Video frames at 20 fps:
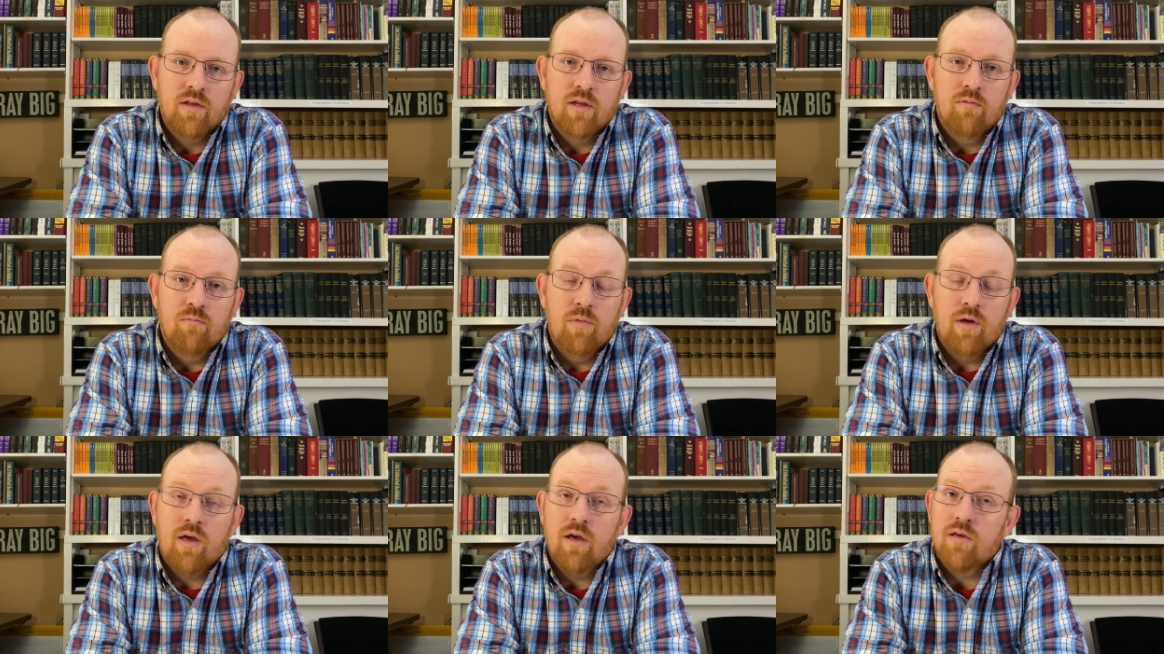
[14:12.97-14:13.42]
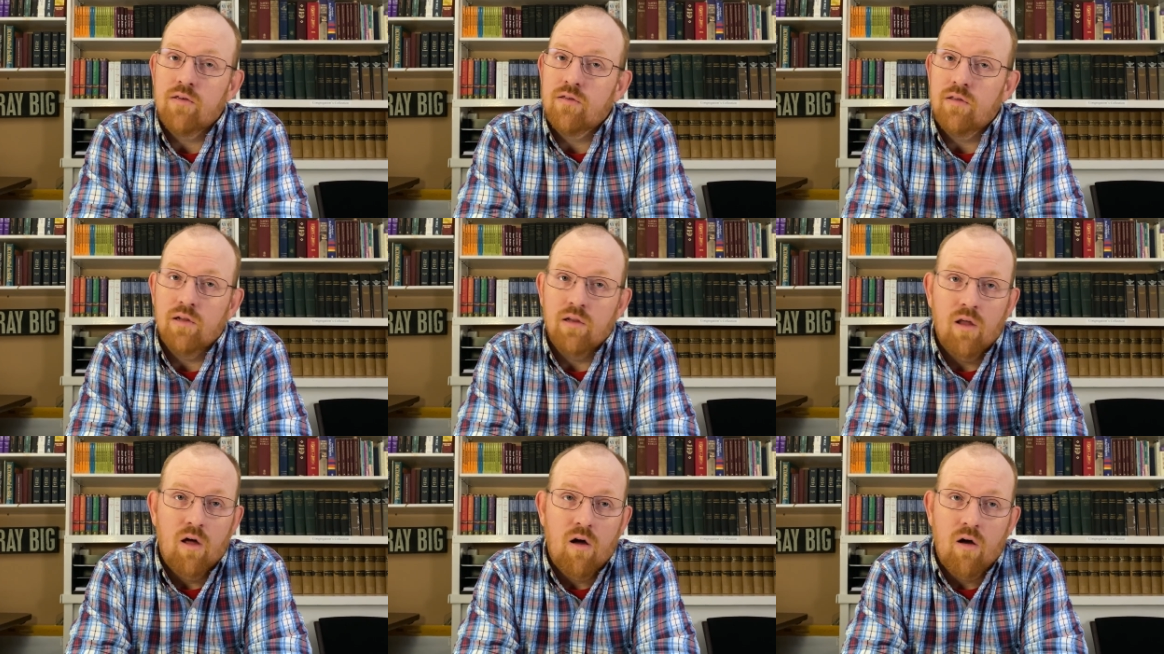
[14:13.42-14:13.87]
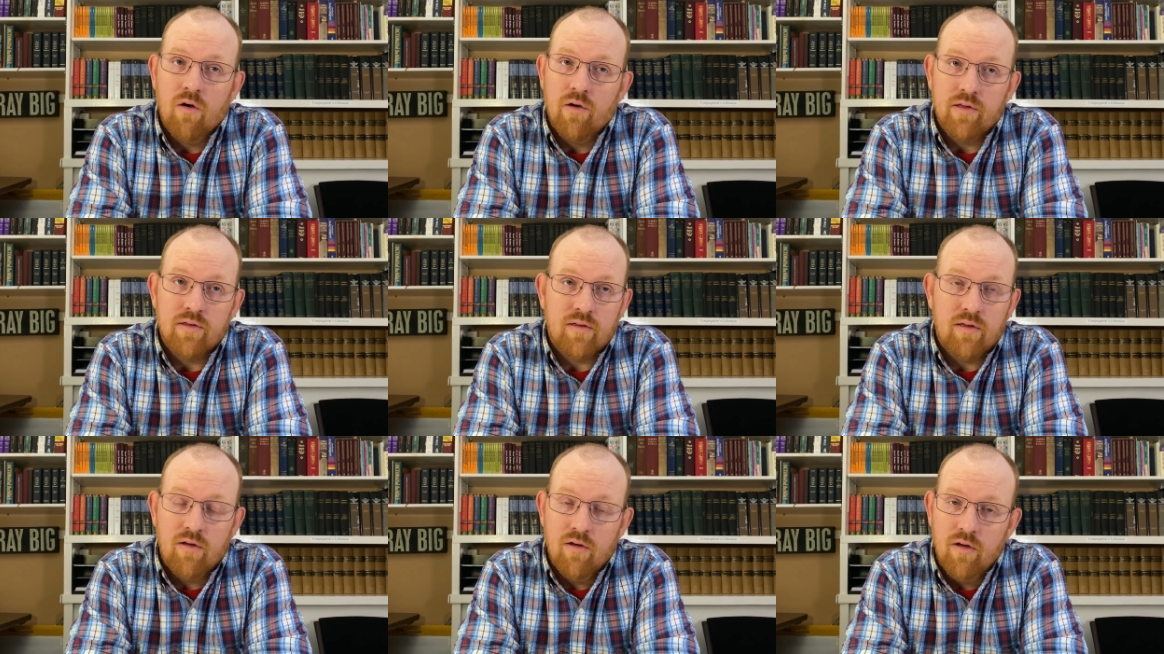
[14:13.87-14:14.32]
because the law
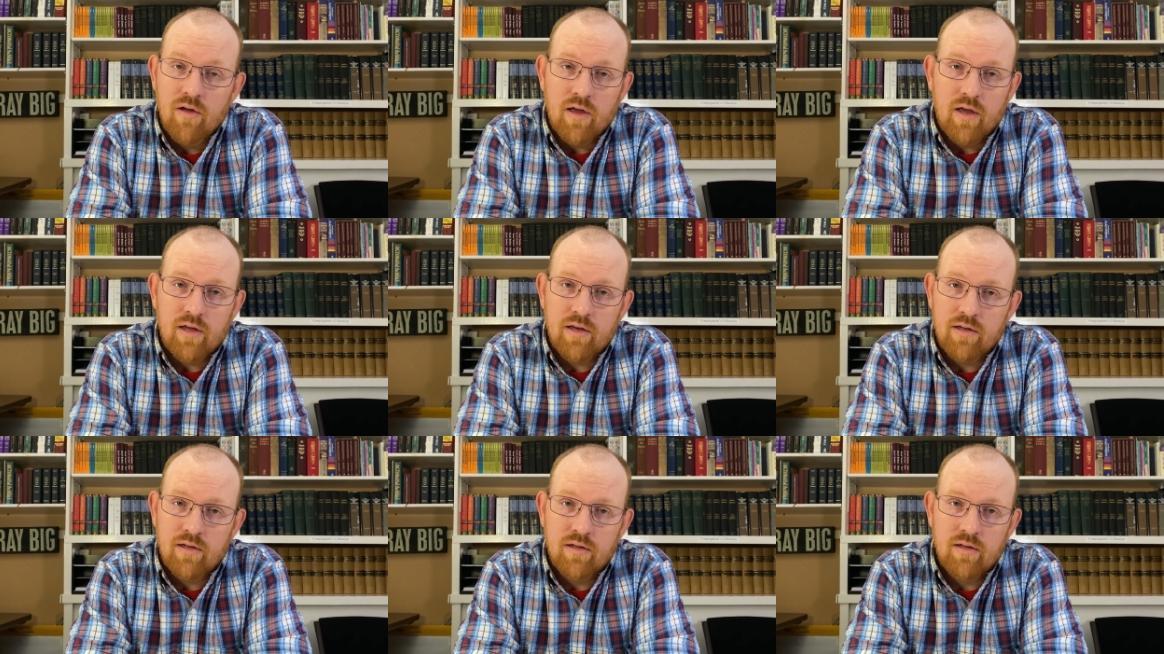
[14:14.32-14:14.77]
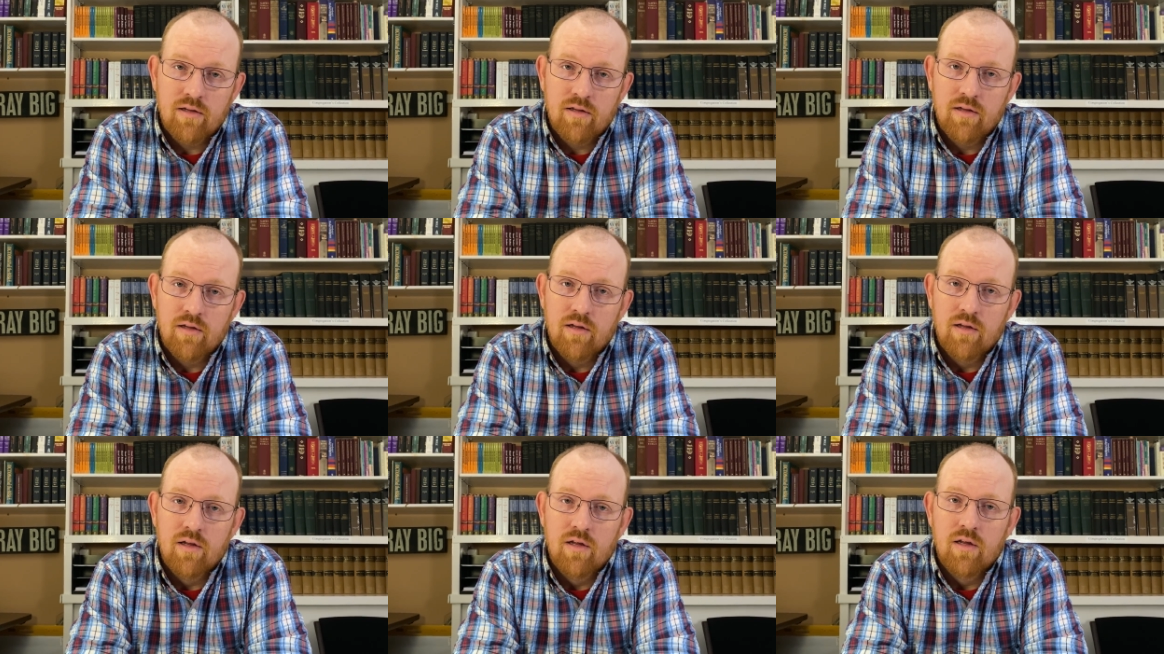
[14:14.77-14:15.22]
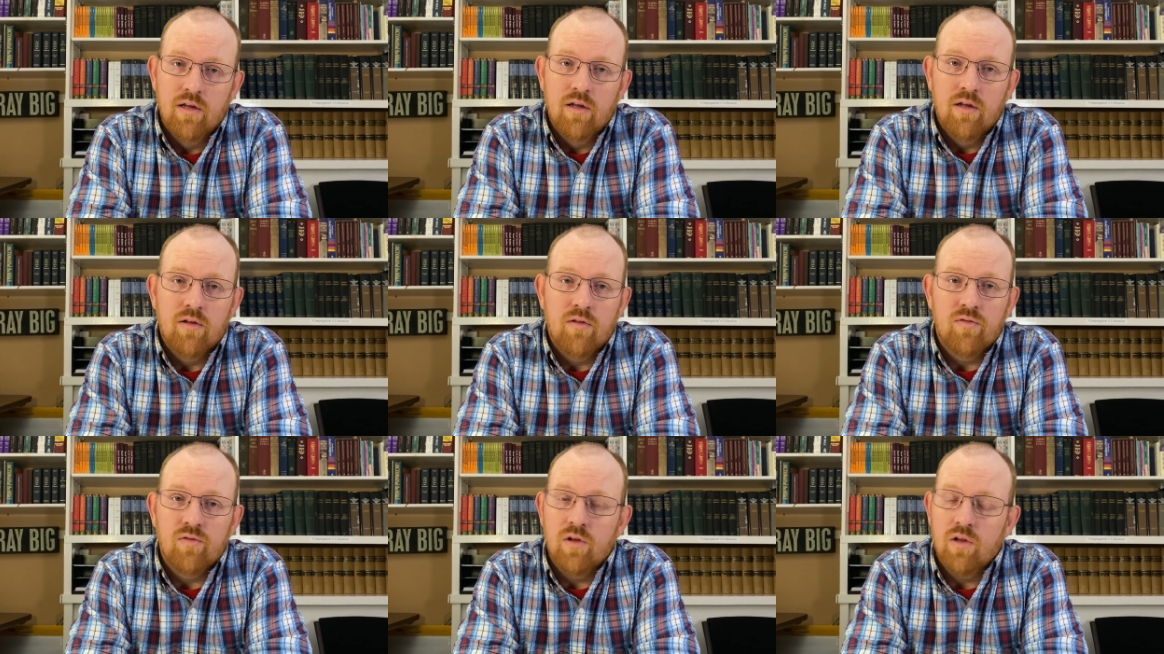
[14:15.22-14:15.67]
is good.
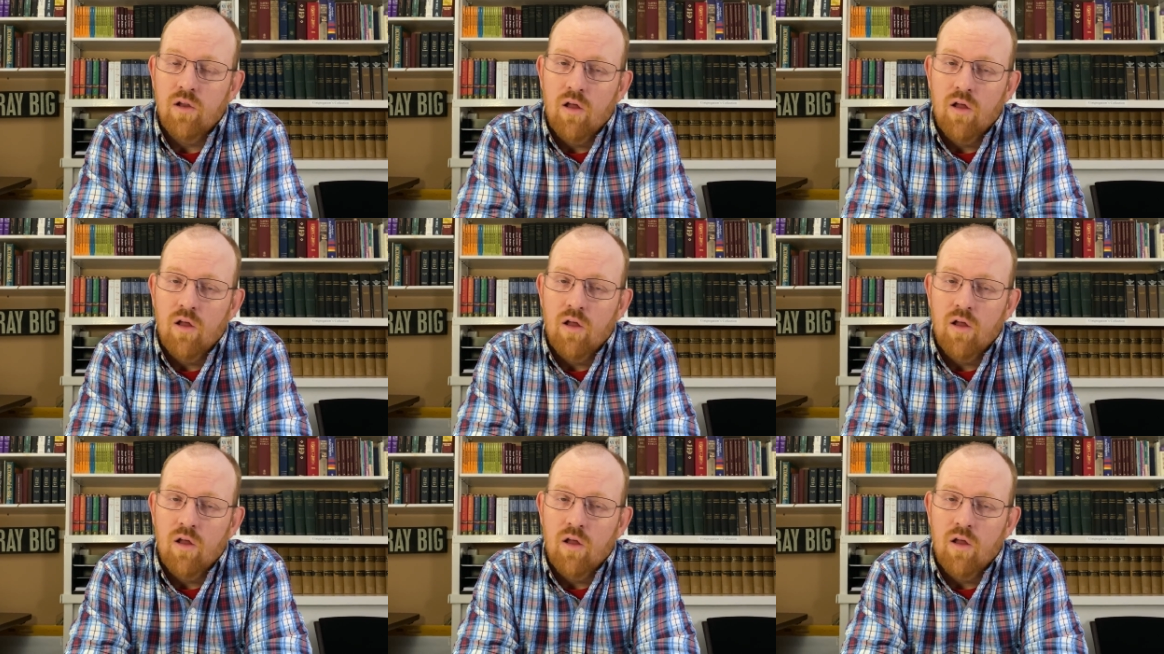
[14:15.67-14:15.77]
The